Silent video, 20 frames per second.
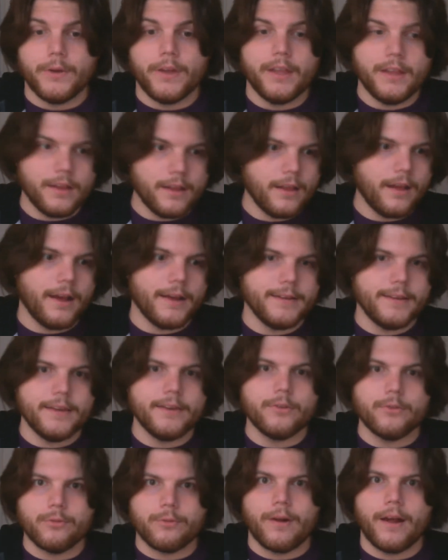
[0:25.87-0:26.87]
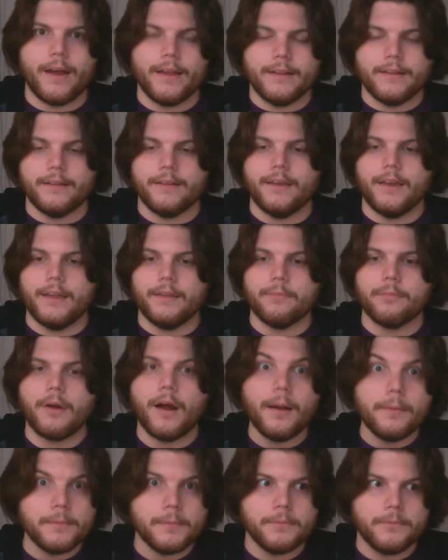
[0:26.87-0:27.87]
get ideas right and
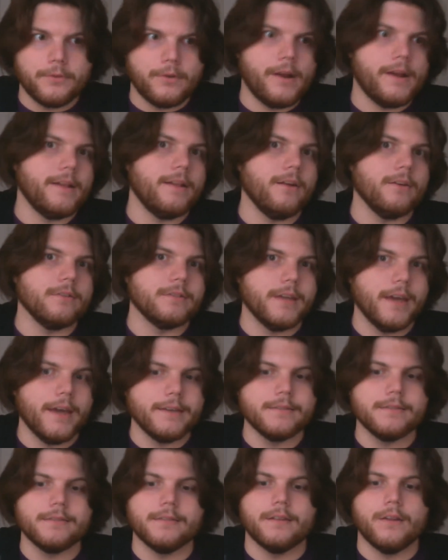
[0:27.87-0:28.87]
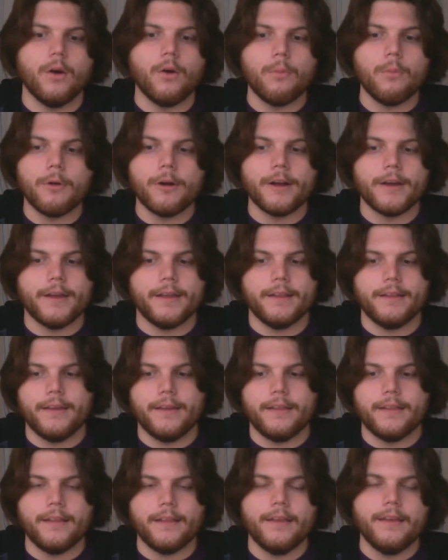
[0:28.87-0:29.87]
get problems right on tests and homework,
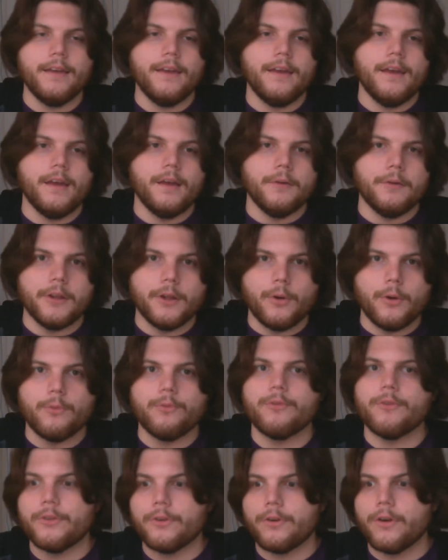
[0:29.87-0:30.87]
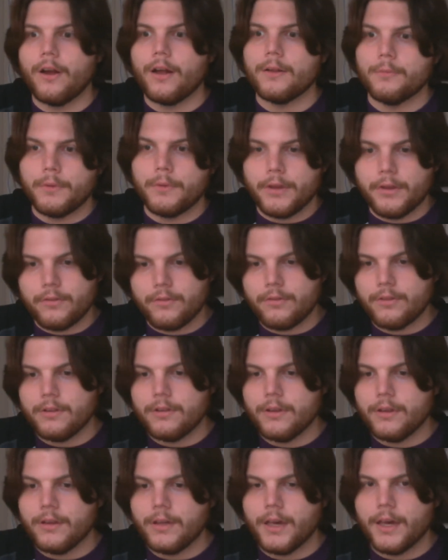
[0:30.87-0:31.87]
and get further on when you
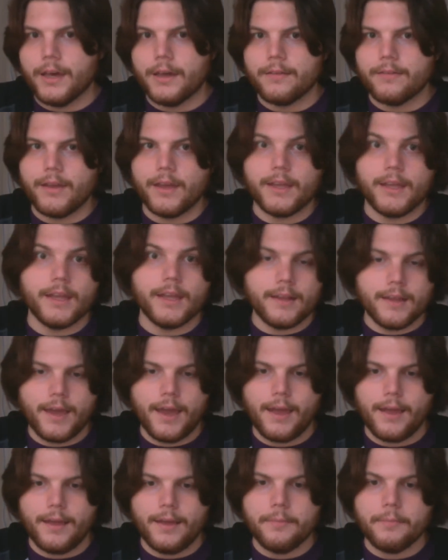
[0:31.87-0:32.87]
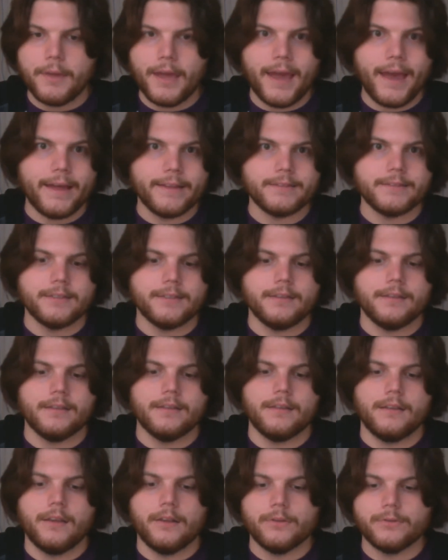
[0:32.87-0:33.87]
take MCATs
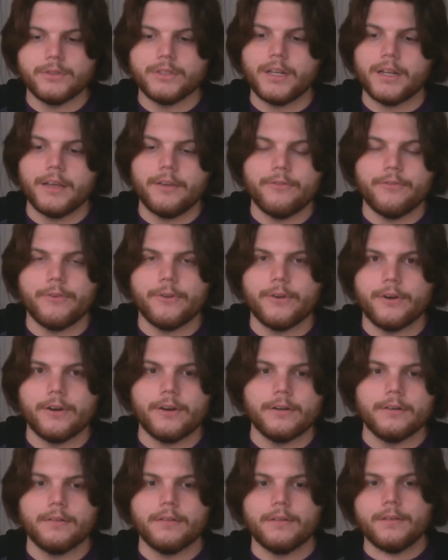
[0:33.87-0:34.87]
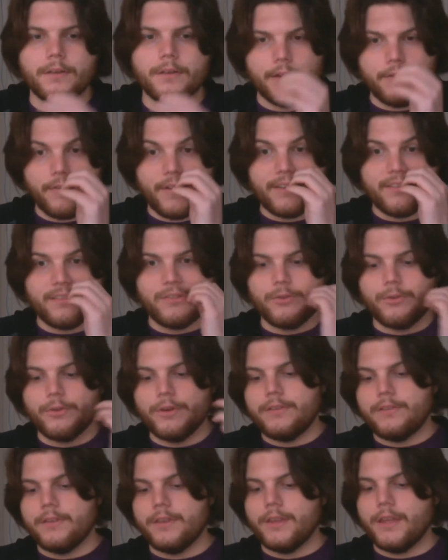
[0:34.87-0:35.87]
and study for advanced
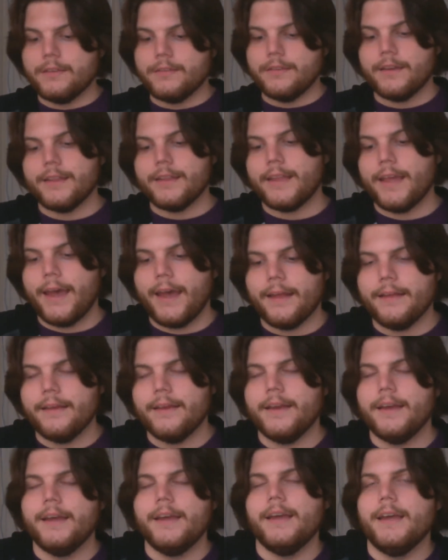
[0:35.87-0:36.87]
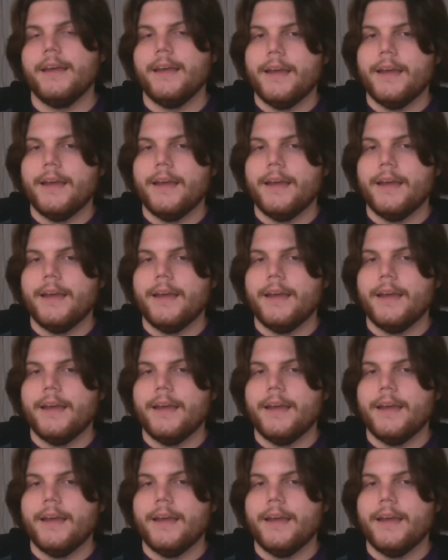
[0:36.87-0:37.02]
degrees and things like that.